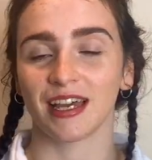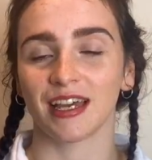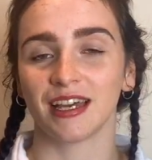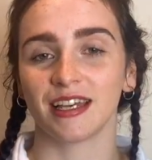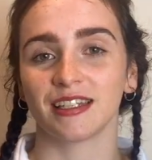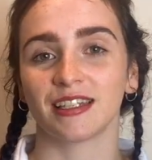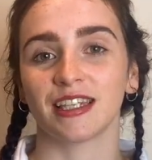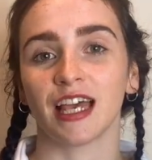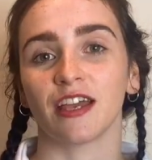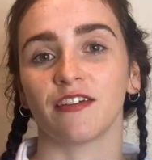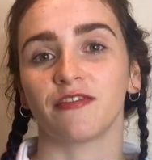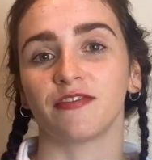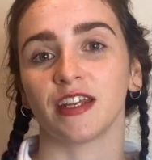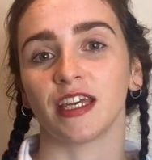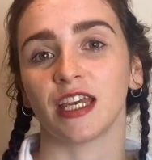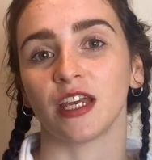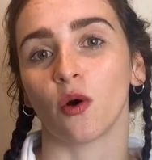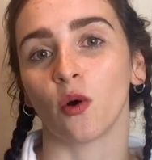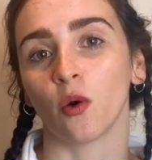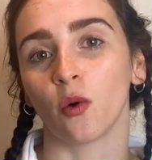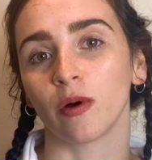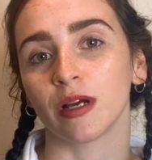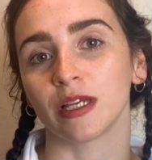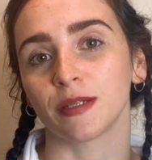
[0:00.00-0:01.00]
Safety
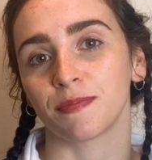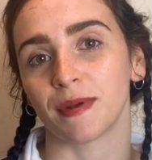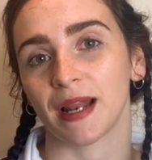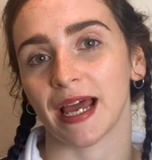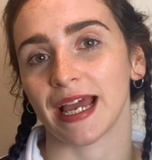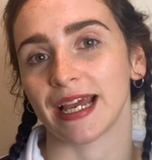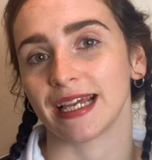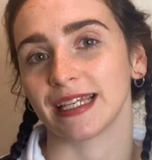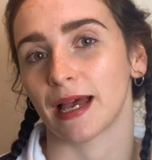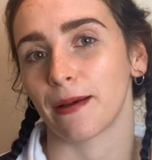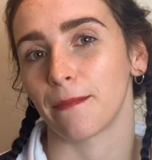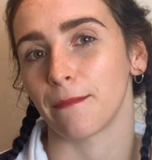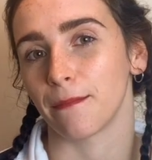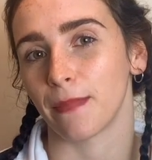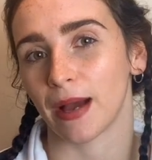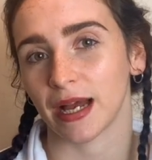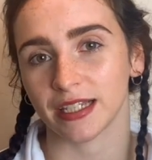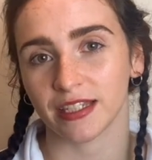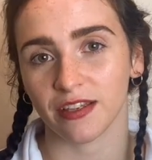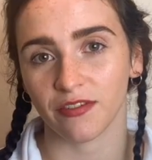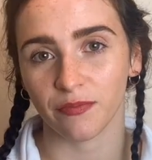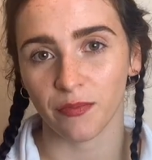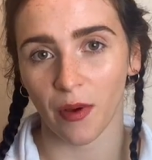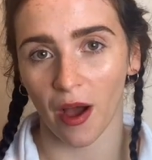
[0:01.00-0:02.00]
always plays a
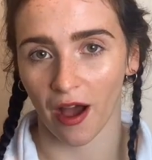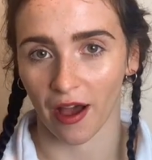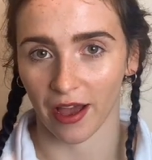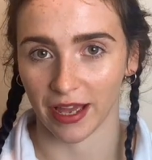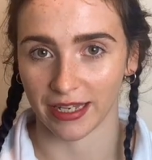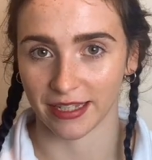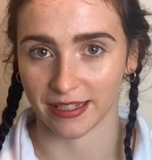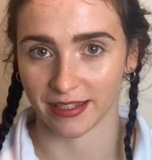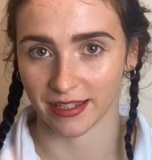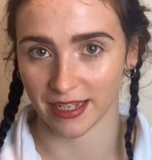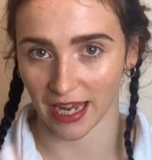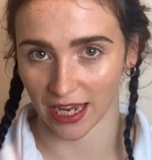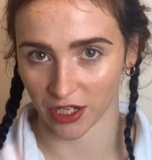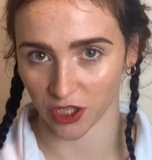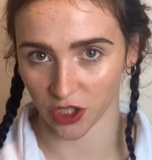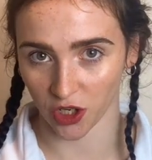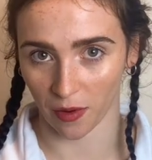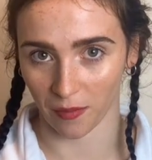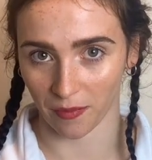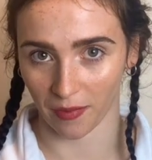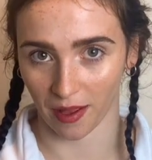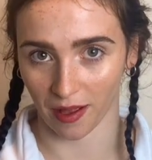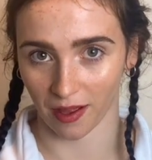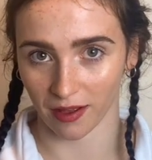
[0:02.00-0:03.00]
massive part in stage
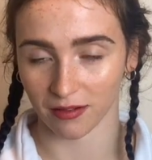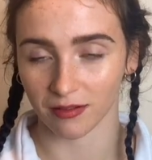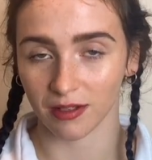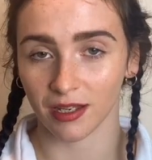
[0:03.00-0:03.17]
combat,